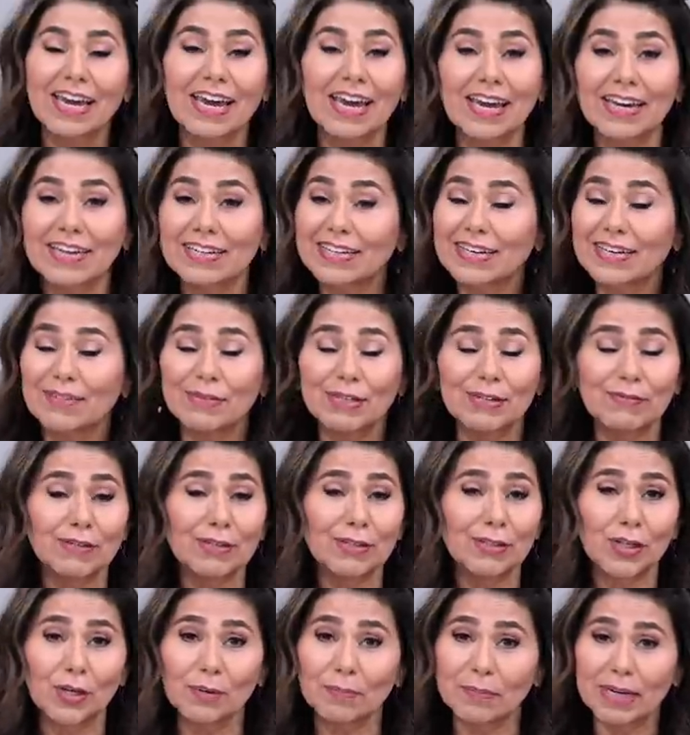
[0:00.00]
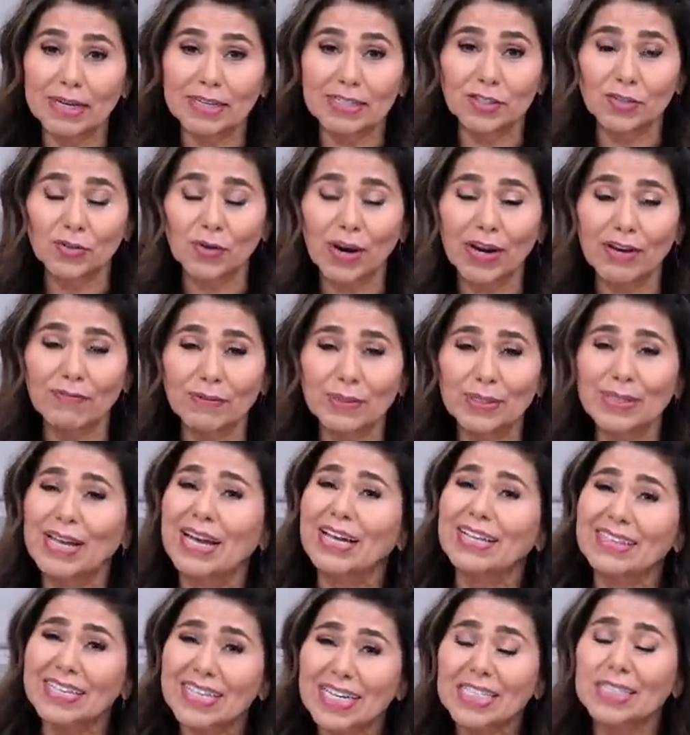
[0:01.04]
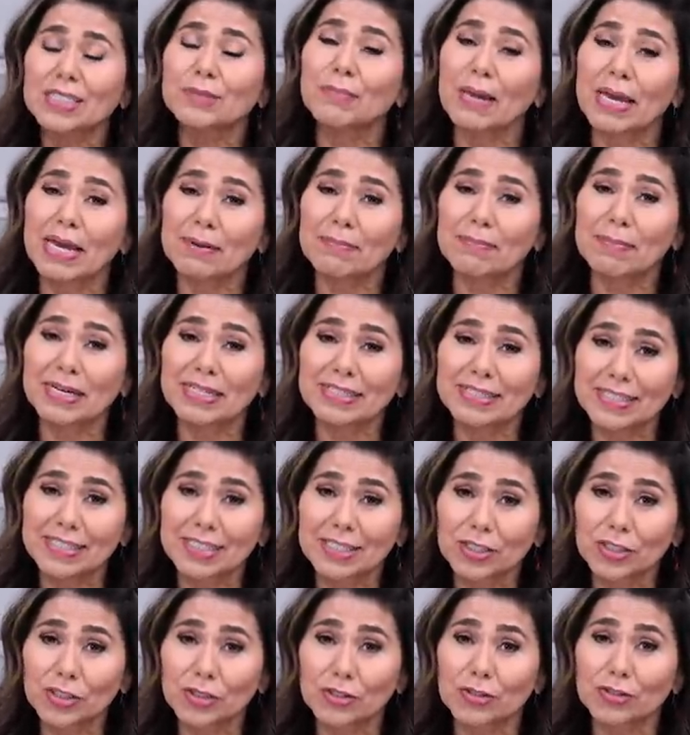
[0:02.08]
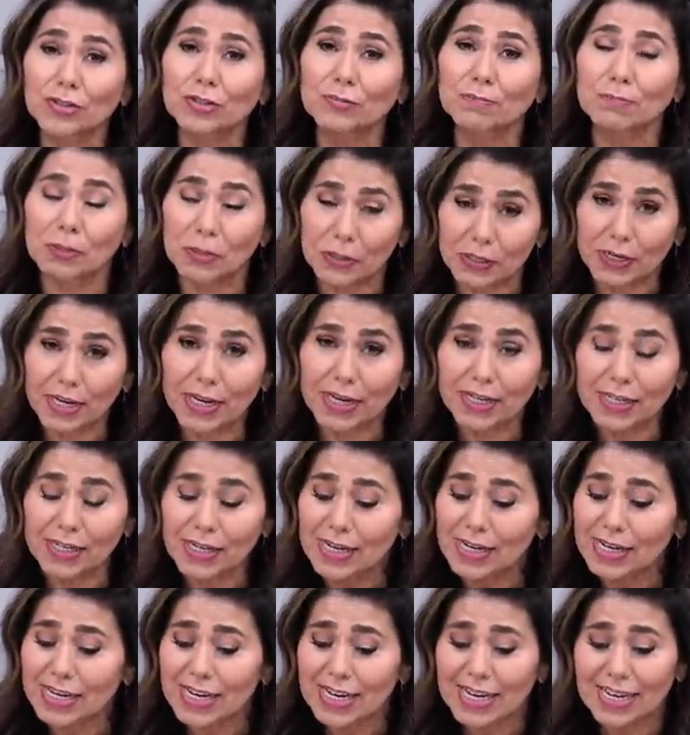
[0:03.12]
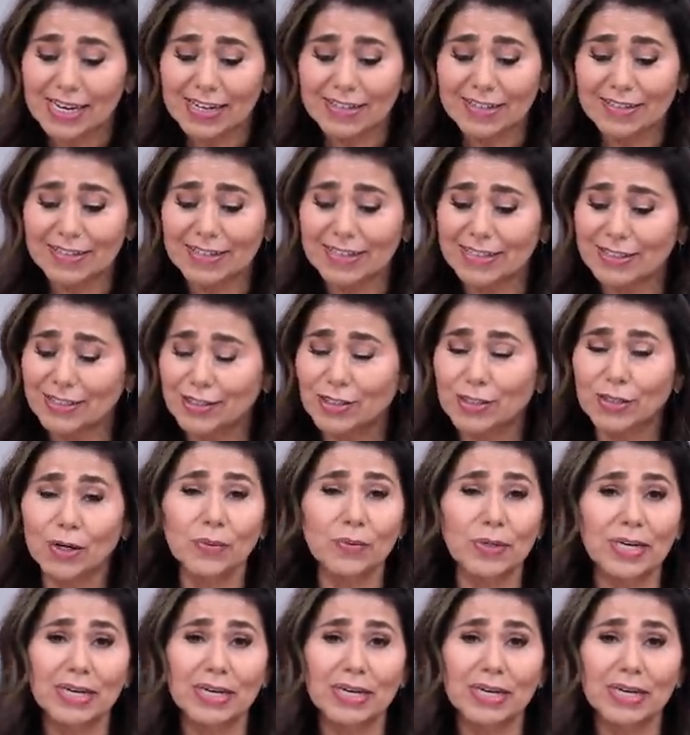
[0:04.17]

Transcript: And even if you don't make a trifle, at least make my sister's pudding. It is so